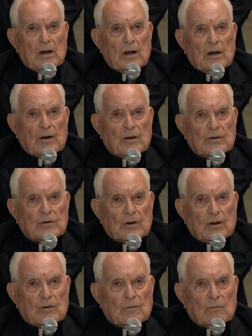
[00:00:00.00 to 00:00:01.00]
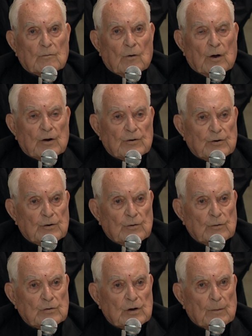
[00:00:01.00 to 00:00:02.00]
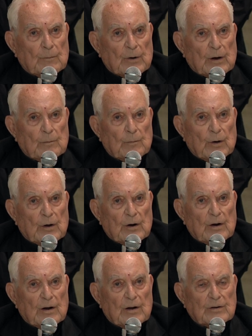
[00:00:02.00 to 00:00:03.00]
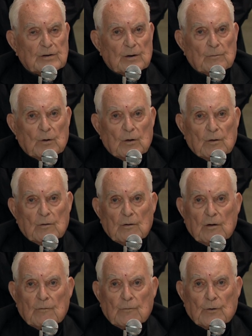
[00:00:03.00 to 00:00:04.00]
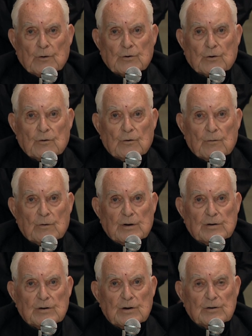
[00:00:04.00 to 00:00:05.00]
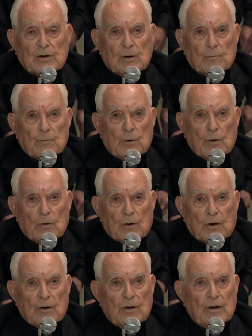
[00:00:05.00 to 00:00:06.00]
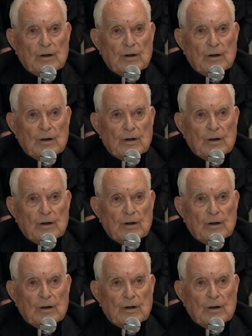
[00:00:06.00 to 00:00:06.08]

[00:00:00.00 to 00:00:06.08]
And he said, why don't you do something about it? I said, well, the first good reason is I'm broke.